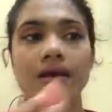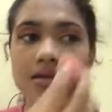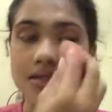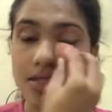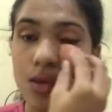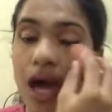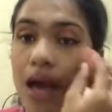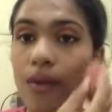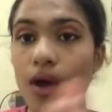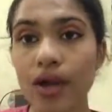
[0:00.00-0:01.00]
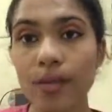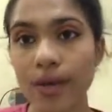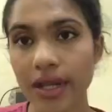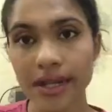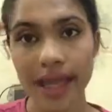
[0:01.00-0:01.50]
So I'm not going to
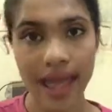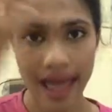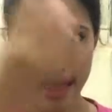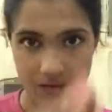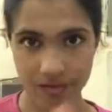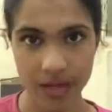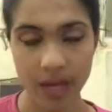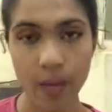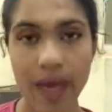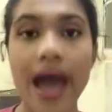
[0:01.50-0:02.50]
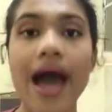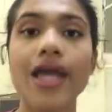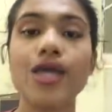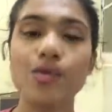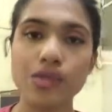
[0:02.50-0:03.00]
put it everywhere.
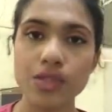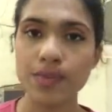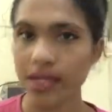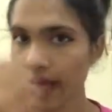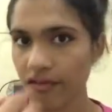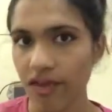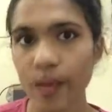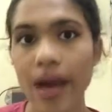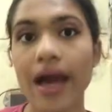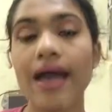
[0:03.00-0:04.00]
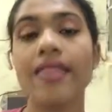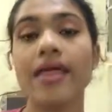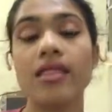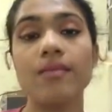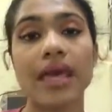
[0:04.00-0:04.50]
I used to put it everywhere, and
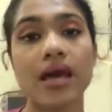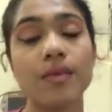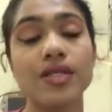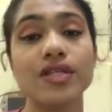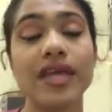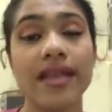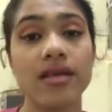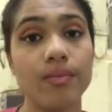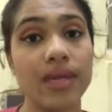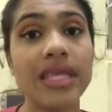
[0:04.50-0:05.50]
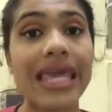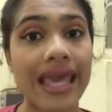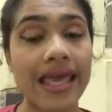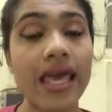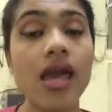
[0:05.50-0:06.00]
then the makeup used to get a bit
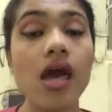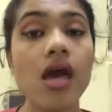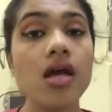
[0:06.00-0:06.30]
cakey.